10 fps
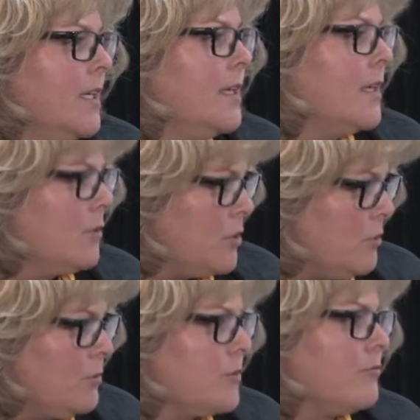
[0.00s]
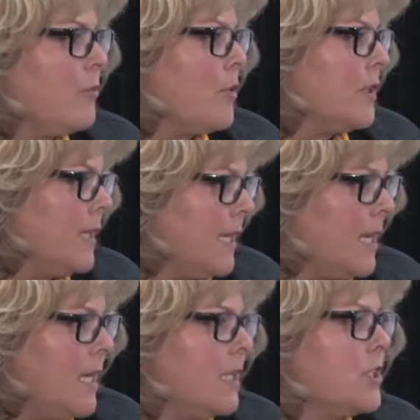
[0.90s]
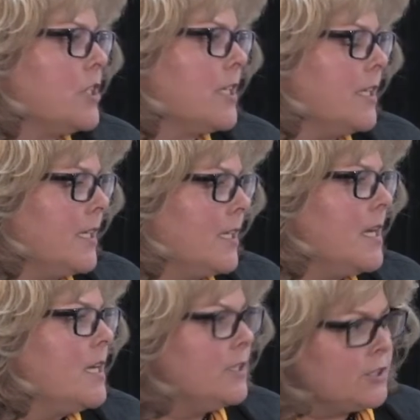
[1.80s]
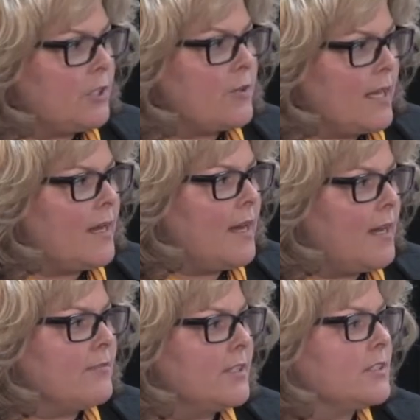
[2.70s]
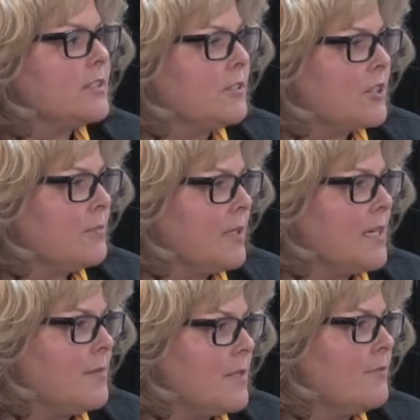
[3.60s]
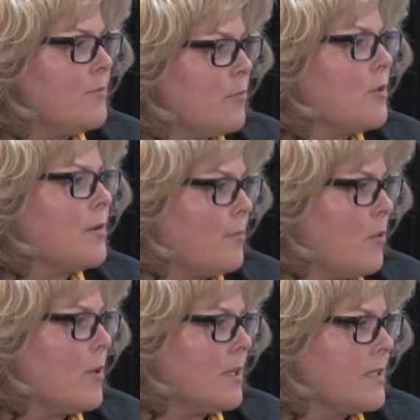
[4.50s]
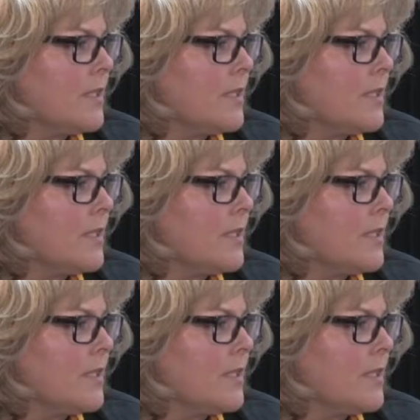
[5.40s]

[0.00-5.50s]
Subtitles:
it's used for litigation, and so that high resolution becomes even more important,